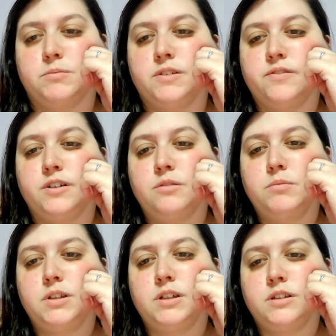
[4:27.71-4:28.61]
The film
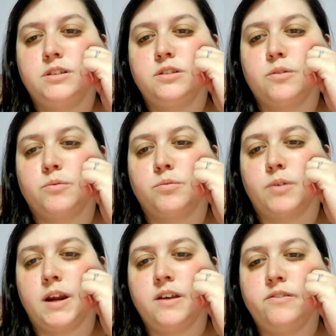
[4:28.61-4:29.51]
is
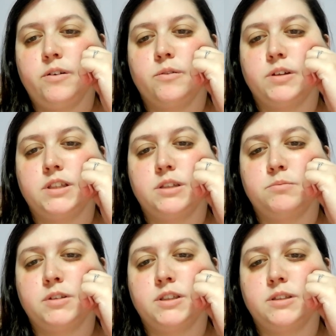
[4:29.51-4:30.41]
rife with
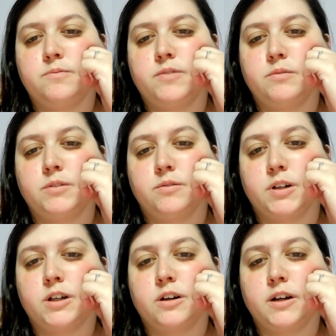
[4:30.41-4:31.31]
symbolism, from the
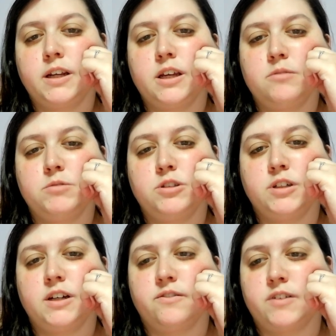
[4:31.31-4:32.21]
recurring
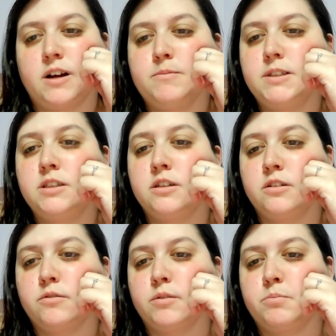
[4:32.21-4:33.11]
imagery of rabbits to
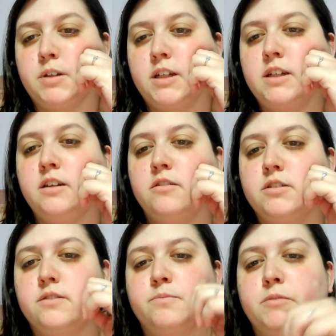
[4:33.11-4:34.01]
the repeated
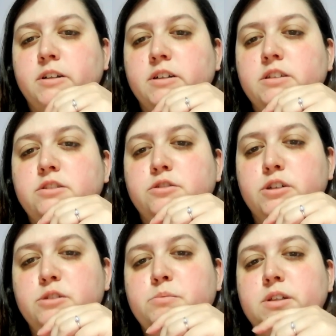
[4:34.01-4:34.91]
use of mirrors.
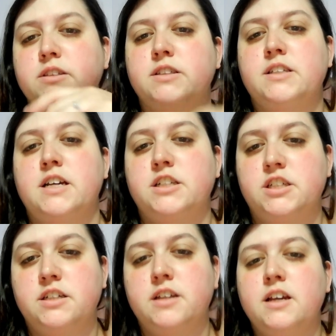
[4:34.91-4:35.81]
Jordan Peele's
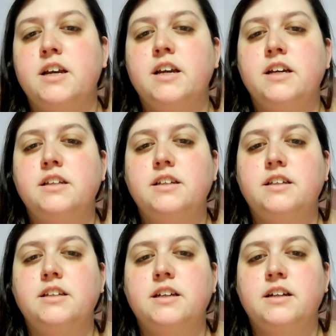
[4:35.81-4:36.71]
attention to
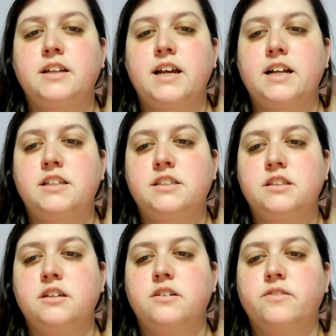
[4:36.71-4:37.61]
detail enhances
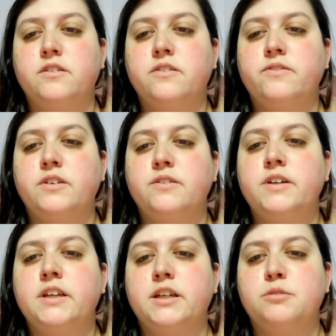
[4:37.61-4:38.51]
the overall
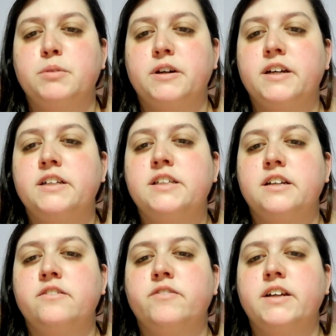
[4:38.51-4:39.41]
viewing experience and
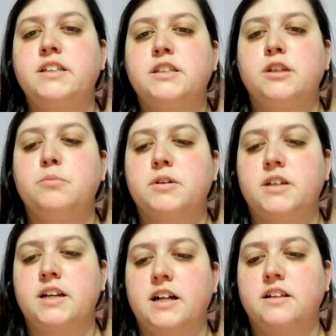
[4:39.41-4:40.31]
invites deeper
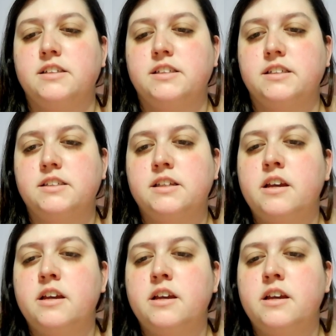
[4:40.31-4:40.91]
analysis.